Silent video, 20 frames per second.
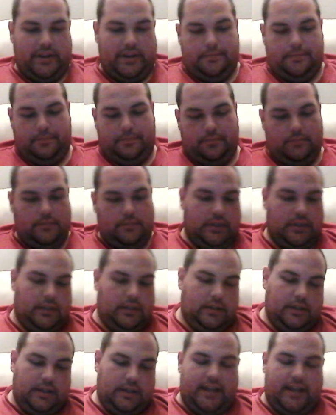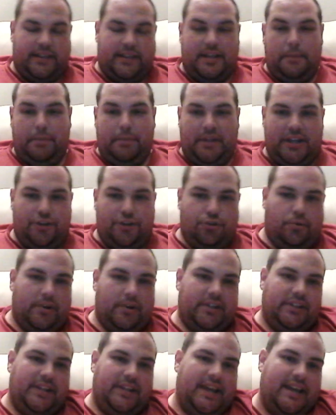Alright. Got the
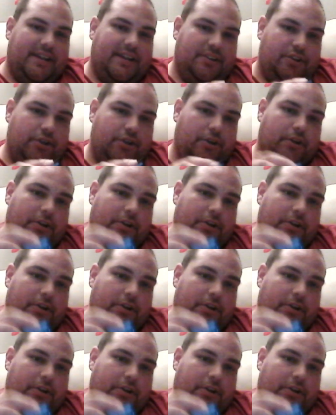obligatory land